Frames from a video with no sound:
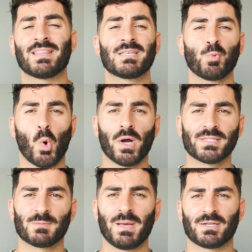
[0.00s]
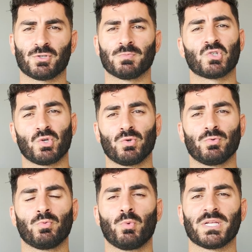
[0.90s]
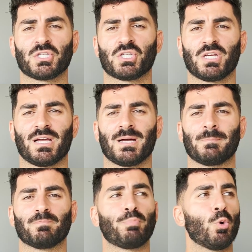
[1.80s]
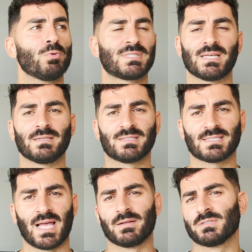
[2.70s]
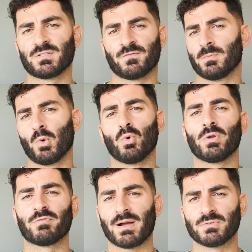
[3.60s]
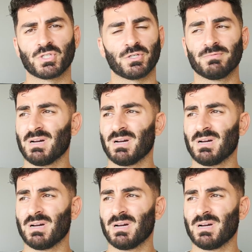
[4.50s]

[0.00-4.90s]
And there's wide spectrum too, which pulls in sounds from all around you.